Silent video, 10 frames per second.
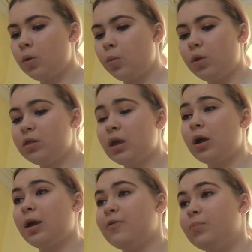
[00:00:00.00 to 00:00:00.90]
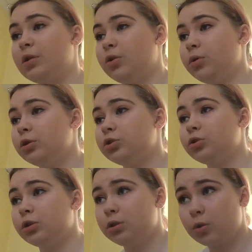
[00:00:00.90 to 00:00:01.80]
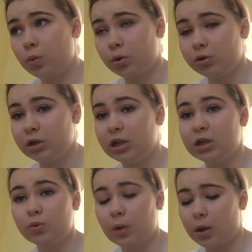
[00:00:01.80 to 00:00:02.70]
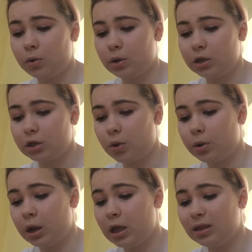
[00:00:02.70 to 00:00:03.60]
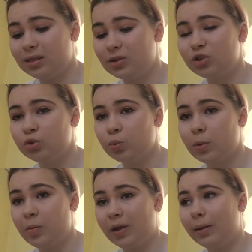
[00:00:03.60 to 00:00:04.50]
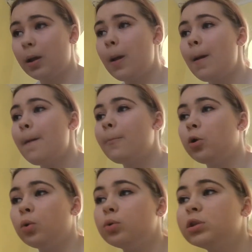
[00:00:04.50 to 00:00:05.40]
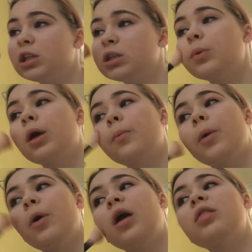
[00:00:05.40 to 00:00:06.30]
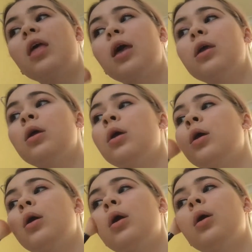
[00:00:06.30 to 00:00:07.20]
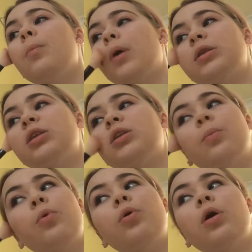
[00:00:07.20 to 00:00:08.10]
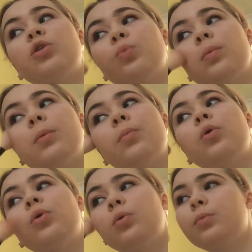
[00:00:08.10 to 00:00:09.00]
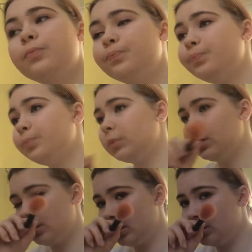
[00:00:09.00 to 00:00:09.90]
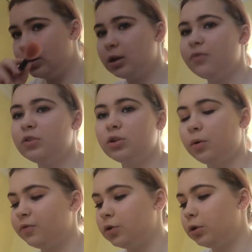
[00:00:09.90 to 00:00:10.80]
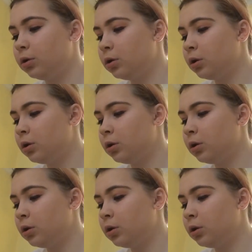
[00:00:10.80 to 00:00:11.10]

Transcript: One thing I have been doing during quarantine as well is going in the swimming pool since like my birthday. My sister bought a swimming pool and every so often